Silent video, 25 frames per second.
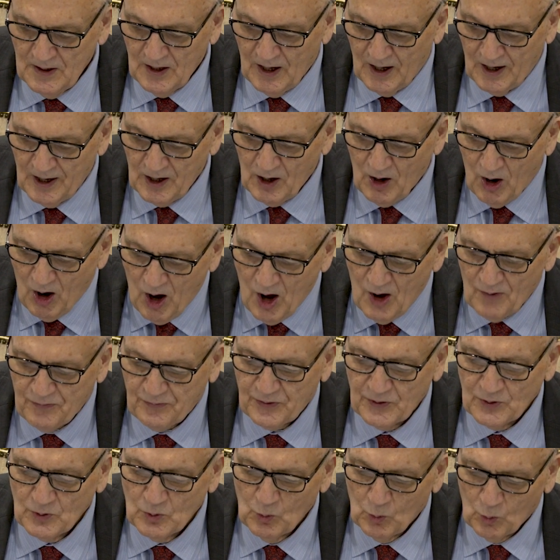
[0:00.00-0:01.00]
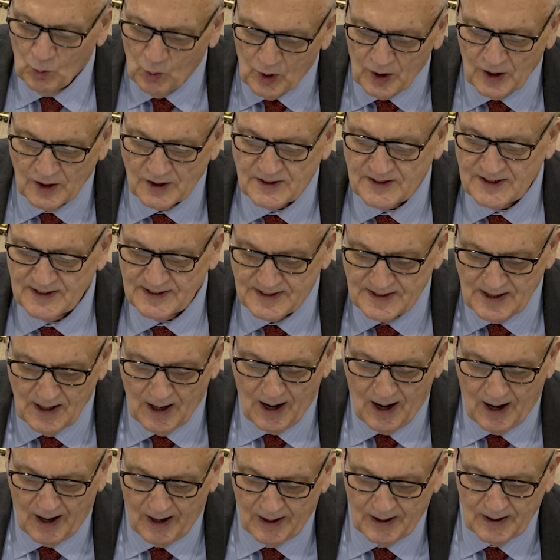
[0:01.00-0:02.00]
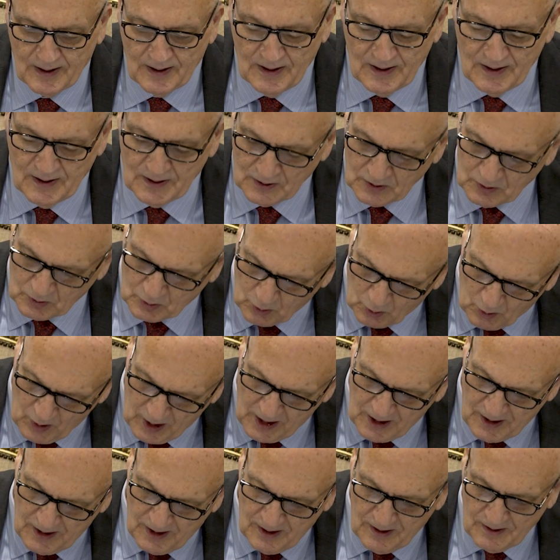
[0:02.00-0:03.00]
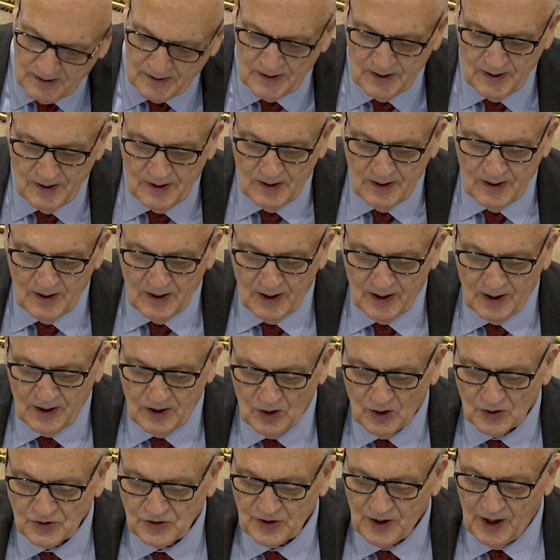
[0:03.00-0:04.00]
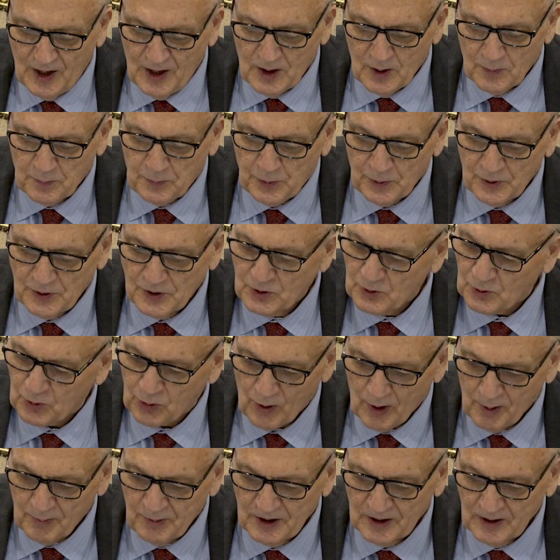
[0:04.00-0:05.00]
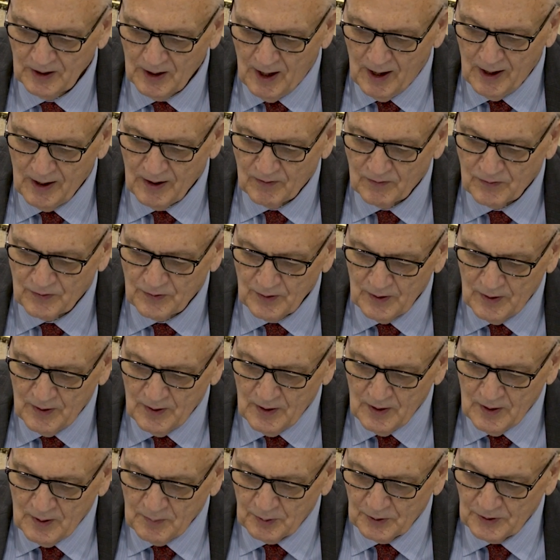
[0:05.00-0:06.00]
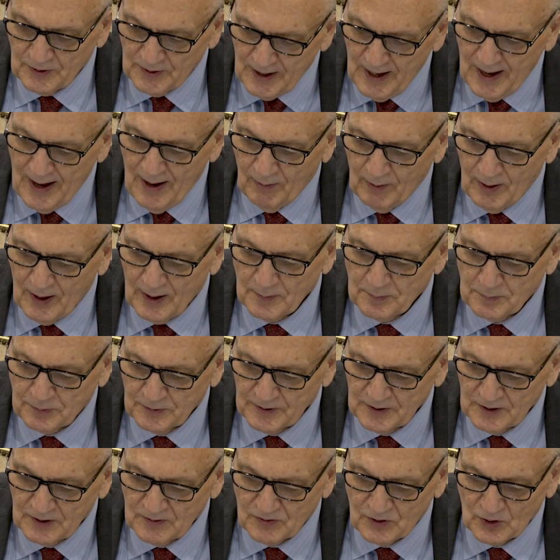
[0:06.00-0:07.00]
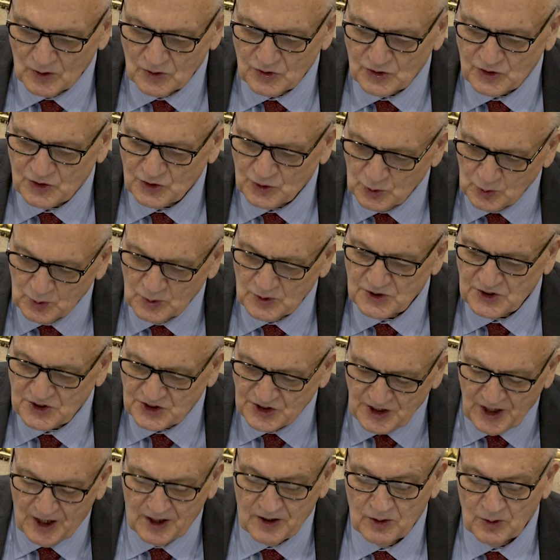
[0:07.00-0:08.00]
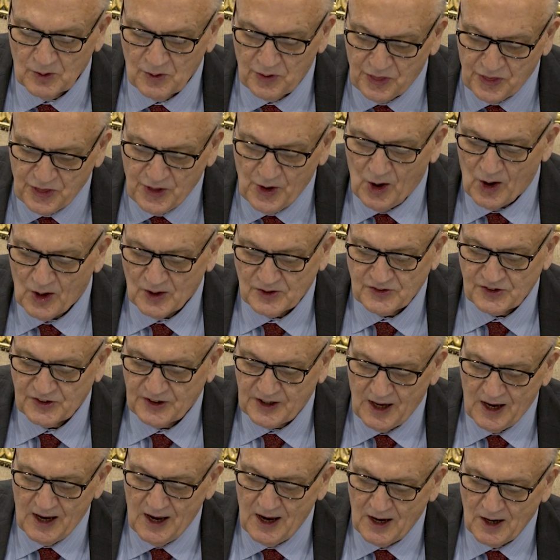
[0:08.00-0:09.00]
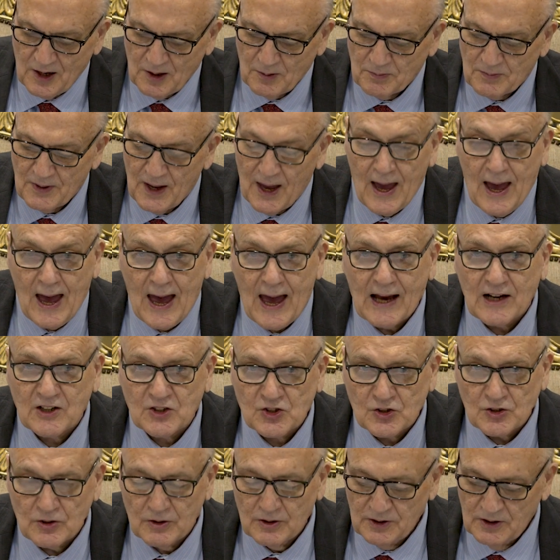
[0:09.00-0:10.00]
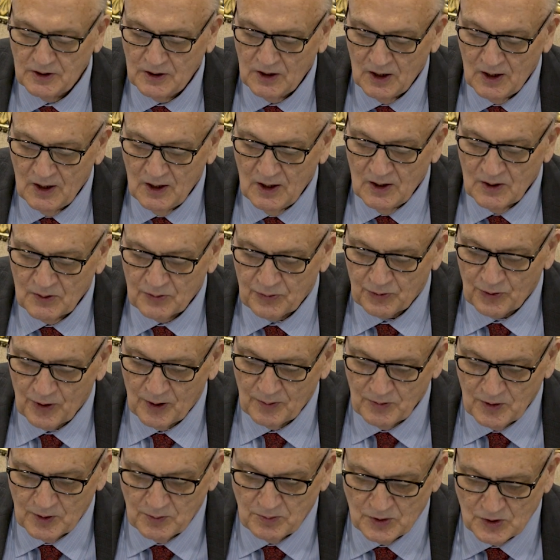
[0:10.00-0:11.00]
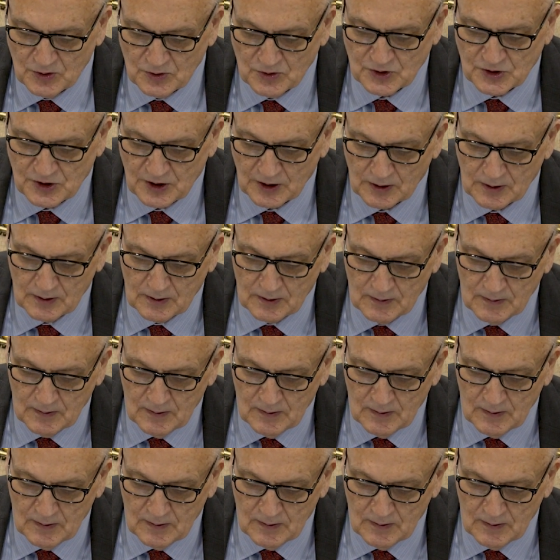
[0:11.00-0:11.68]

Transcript: I often wanted to die. Granted, I also had a pretty crummy life. But now I believe those suicidal thoughts came actually from the music.